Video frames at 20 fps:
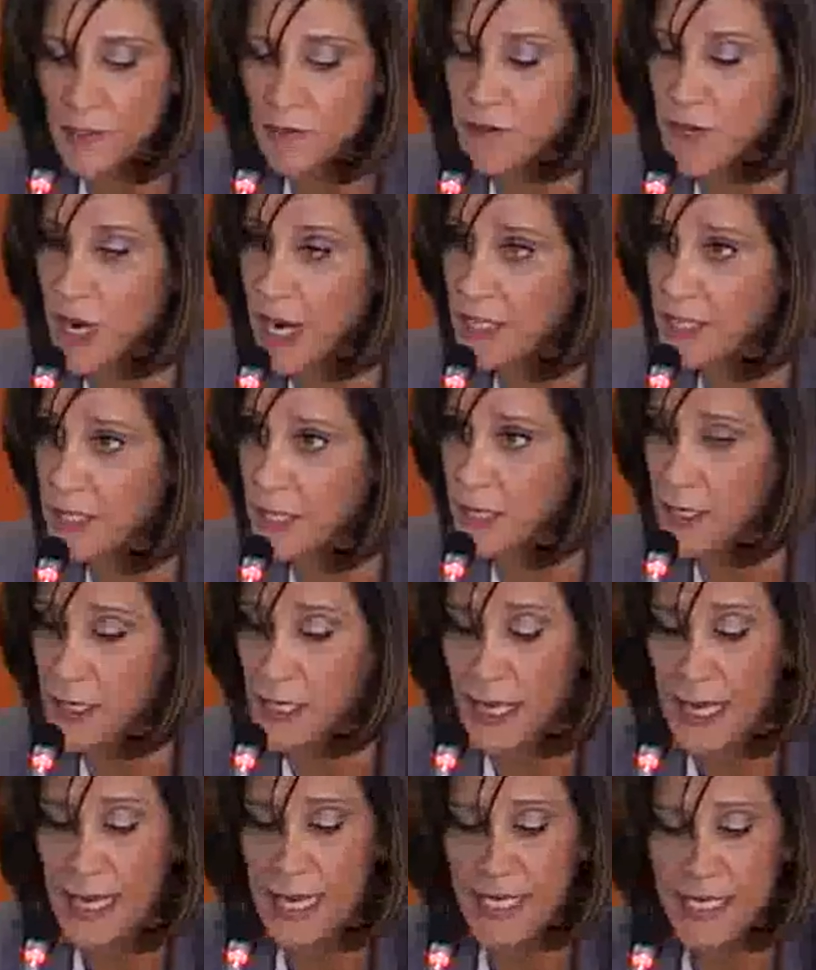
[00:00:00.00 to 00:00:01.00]
writing,
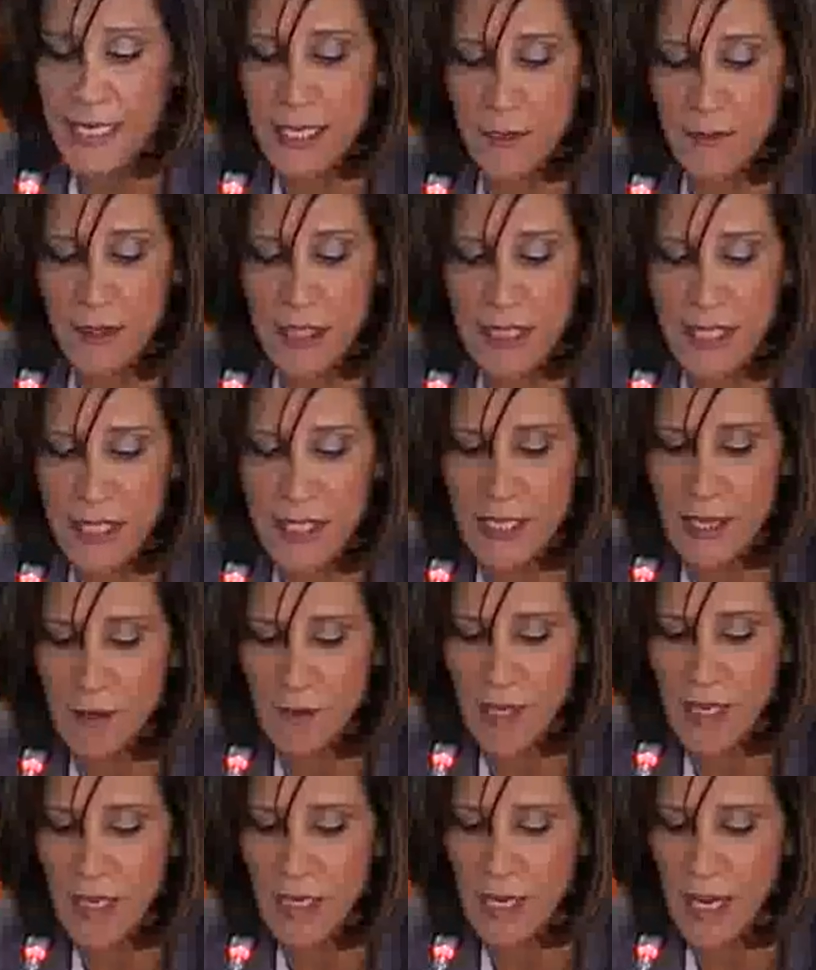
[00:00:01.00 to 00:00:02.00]
77
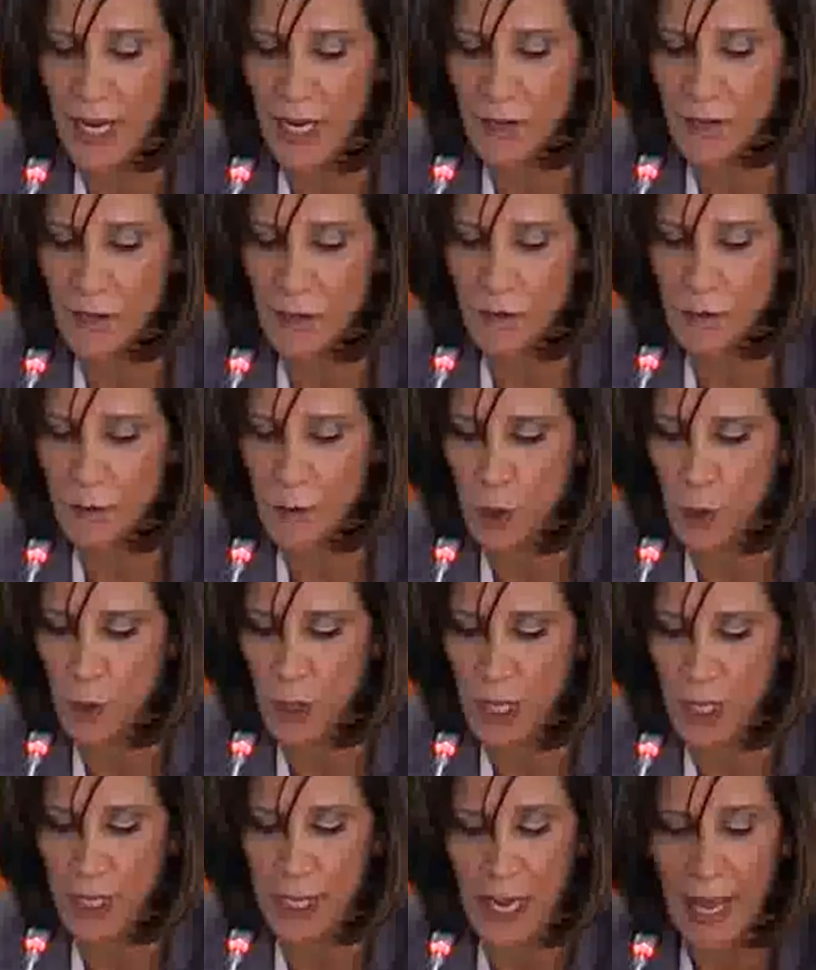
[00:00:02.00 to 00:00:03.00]
creative drawing,
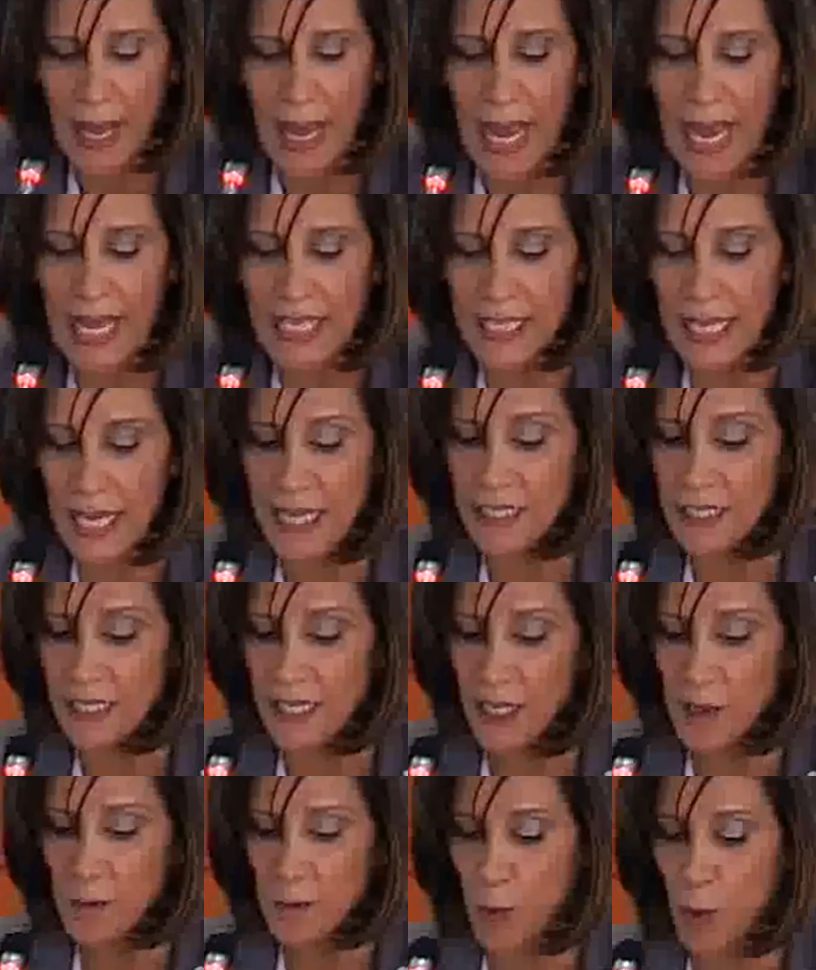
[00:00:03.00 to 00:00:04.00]
and 18
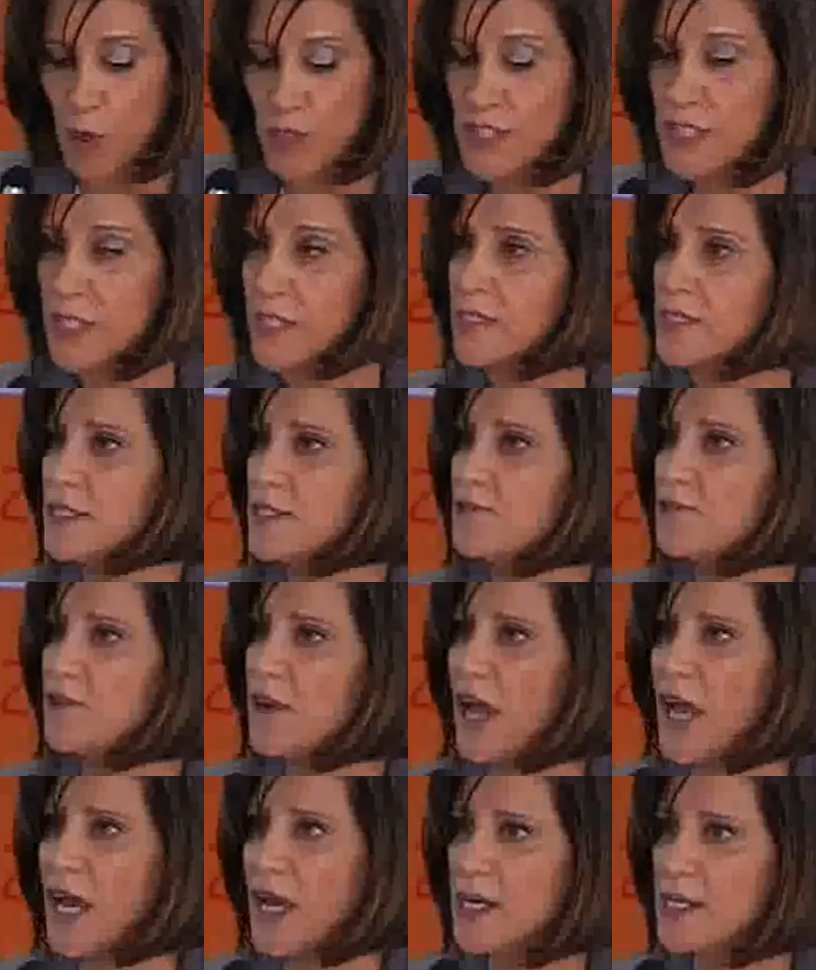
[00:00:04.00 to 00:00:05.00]
posters,
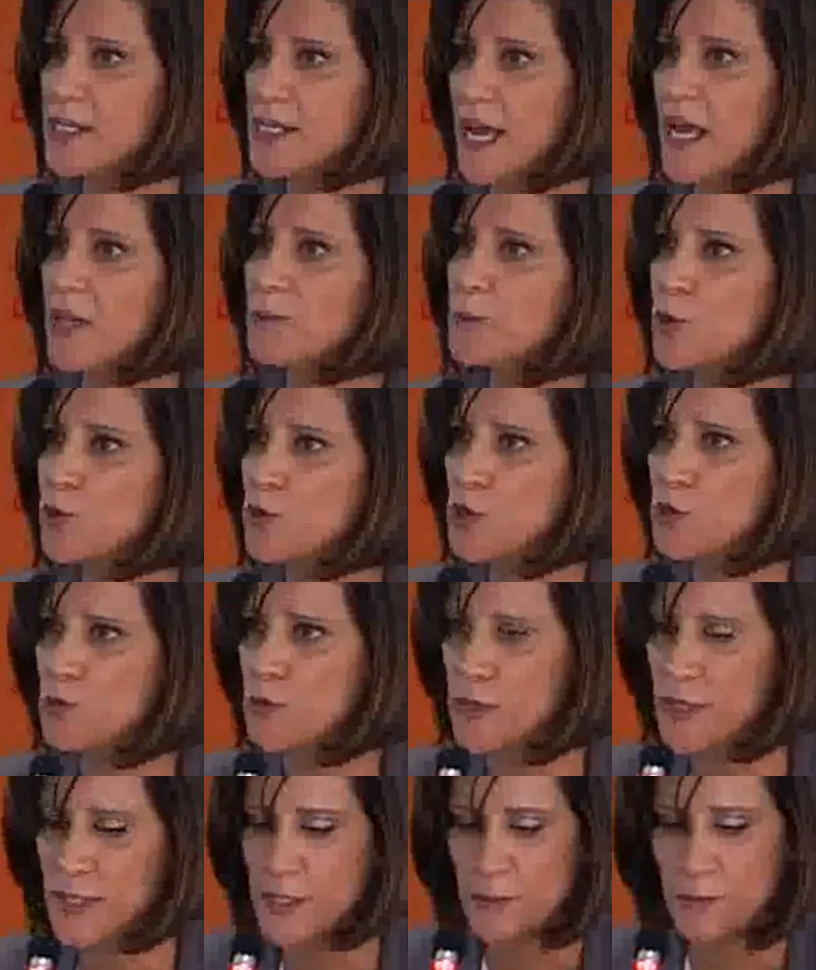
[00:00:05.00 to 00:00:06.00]
flyers, and
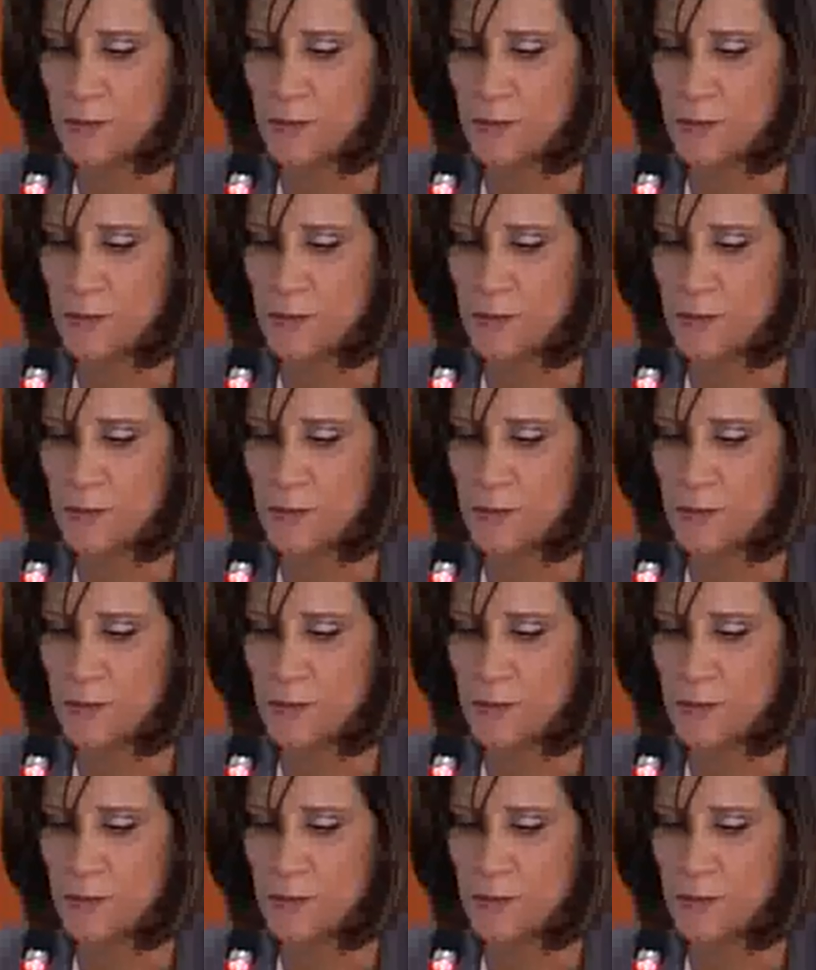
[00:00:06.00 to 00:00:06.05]
brochures.